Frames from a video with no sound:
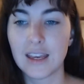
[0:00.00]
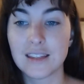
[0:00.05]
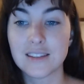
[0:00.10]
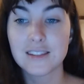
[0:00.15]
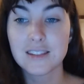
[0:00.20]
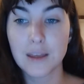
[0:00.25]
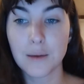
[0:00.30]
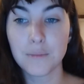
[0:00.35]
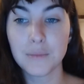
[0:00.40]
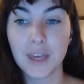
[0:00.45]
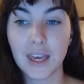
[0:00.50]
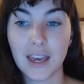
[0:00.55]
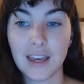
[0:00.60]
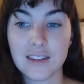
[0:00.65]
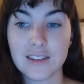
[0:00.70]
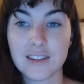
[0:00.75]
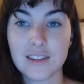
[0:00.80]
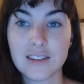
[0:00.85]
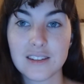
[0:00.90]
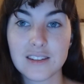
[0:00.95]
In some
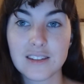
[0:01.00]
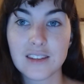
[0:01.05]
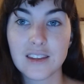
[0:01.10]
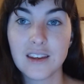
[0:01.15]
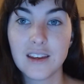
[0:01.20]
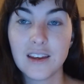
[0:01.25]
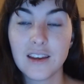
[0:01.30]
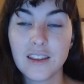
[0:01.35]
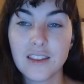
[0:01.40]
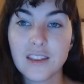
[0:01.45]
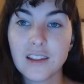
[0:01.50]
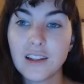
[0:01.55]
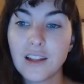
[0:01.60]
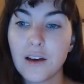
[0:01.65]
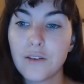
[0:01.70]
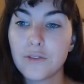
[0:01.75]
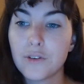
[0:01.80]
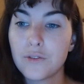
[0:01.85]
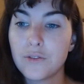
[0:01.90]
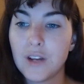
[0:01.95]
cases, the
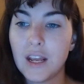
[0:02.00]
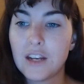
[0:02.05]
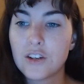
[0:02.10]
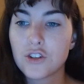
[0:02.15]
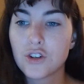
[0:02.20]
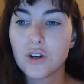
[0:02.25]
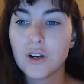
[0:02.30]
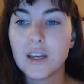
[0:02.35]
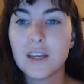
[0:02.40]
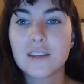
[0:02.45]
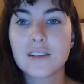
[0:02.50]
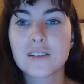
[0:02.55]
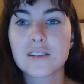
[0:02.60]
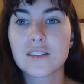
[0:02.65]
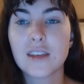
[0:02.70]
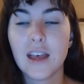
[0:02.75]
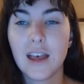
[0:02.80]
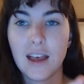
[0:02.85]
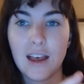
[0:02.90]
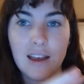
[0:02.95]
love of nature
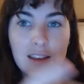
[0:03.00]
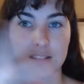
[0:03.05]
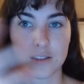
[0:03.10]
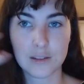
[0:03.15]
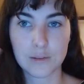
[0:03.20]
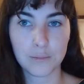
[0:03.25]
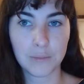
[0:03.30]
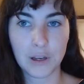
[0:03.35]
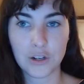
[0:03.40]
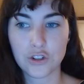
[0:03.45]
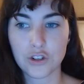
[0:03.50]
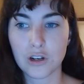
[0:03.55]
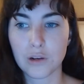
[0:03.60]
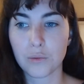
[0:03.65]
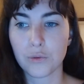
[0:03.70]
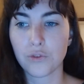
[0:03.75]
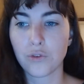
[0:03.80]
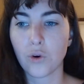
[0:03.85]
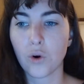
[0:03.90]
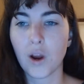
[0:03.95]
is, as mentioned
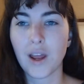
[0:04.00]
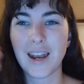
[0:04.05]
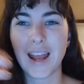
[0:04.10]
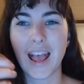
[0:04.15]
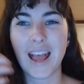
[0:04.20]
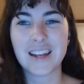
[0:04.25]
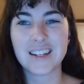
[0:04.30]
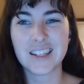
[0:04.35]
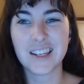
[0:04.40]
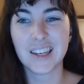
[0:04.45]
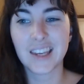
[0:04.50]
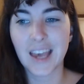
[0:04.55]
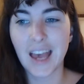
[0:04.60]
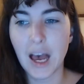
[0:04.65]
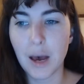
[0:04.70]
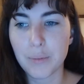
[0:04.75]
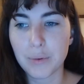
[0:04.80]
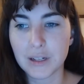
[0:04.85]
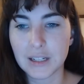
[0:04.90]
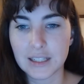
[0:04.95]
before, an
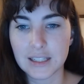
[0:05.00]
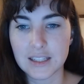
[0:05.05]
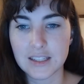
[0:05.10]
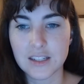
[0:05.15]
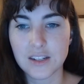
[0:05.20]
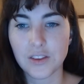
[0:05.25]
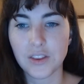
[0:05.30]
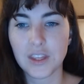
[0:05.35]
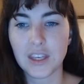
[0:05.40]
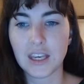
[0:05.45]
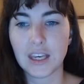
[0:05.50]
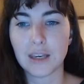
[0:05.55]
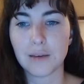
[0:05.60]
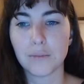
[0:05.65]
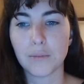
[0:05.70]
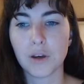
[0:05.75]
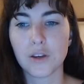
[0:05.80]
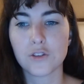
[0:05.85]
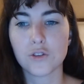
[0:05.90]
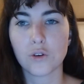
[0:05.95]
anti-capitalist
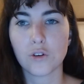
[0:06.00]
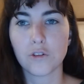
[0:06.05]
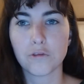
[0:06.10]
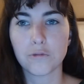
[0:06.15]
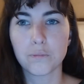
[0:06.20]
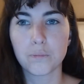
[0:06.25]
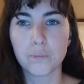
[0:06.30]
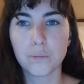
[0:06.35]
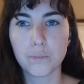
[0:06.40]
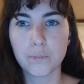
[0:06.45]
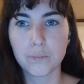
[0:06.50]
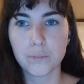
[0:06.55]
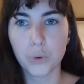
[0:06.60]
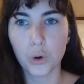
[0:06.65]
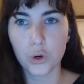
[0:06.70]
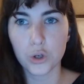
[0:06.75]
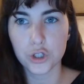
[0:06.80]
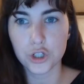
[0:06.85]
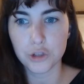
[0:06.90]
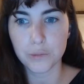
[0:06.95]
theme, a sort of
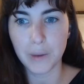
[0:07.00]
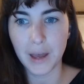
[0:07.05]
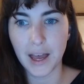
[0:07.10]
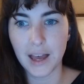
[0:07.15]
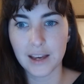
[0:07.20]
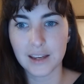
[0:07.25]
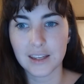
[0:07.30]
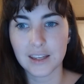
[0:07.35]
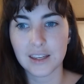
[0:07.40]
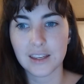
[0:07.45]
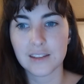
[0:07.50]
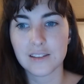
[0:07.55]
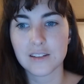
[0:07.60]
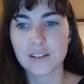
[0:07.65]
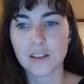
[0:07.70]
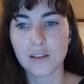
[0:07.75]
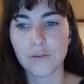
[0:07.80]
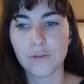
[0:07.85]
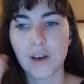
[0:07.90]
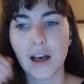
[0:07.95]
pushback
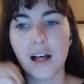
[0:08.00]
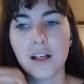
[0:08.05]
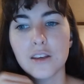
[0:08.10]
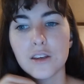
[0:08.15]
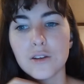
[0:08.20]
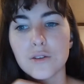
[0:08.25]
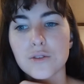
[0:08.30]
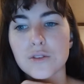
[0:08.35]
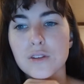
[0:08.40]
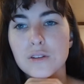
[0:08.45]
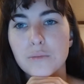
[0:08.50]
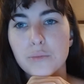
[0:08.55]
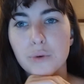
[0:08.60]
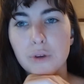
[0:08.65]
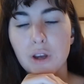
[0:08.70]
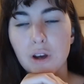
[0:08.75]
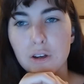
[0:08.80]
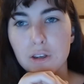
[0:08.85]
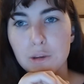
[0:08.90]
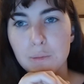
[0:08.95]
against the values and
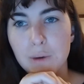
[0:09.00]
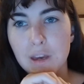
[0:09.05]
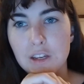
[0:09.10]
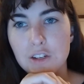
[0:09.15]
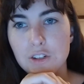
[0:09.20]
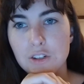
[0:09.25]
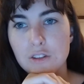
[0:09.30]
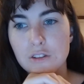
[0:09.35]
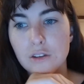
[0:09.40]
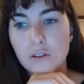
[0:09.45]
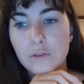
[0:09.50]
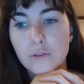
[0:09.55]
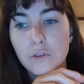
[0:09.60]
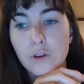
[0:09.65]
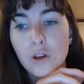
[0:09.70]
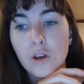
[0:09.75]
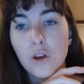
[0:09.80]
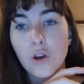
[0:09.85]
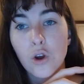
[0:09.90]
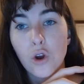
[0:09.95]
preoccupations of
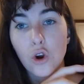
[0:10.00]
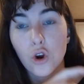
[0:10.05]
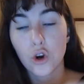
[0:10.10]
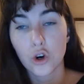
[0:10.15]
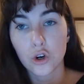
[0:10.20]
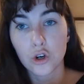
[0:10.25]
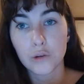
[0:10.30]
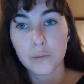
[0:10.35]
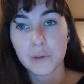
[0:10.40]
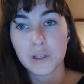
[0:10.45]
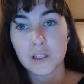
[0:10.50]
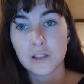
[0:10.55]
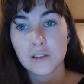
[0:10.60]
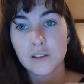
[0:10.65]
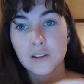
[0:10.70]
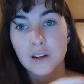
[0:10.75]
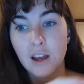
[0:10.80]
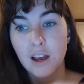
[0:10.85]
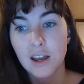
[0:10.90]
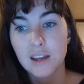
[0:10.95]

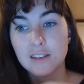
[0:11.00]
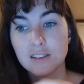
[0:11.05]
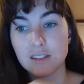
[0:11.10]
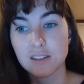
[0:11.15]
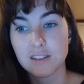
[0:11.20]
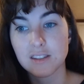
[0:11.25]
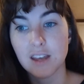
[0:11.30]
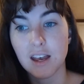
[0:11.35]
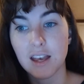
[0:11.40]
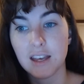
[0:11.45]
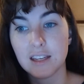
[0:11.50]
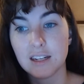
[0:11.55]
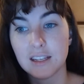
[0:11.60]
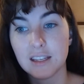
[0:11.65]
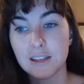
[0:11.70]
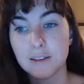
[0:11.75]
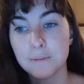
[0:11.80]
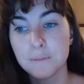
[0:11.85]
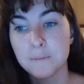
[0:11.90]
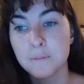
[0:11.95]
urban high
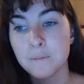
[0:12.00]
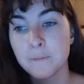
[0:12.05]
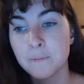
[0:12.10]
society.